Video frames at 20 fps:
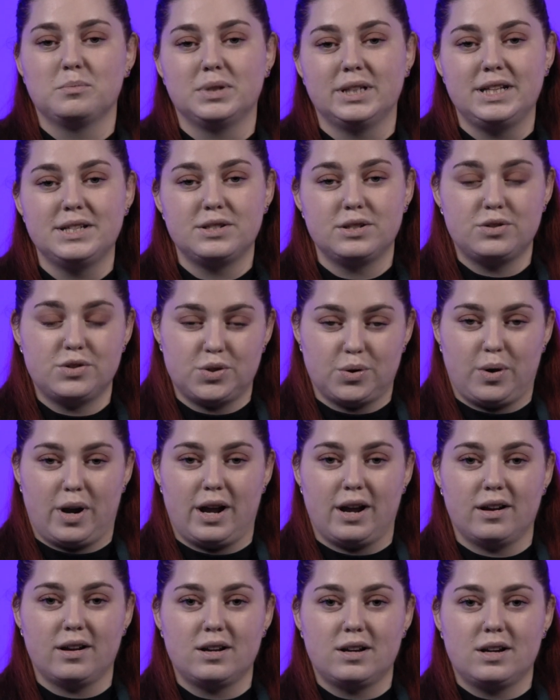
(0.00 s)
please
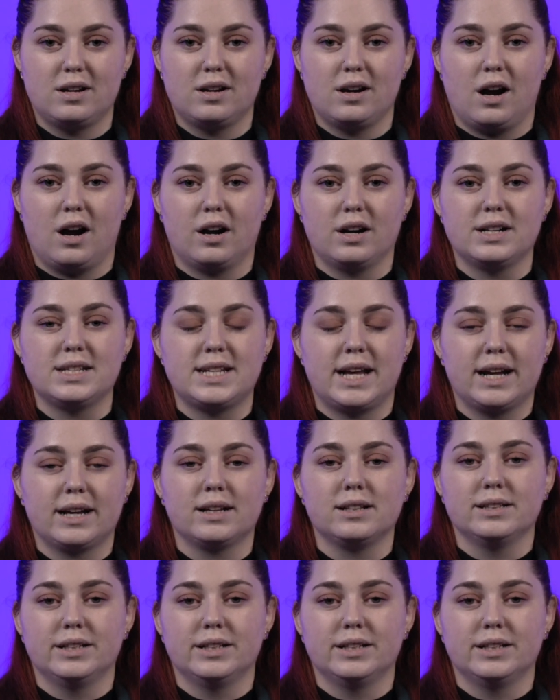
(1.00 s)
enjoy our Tech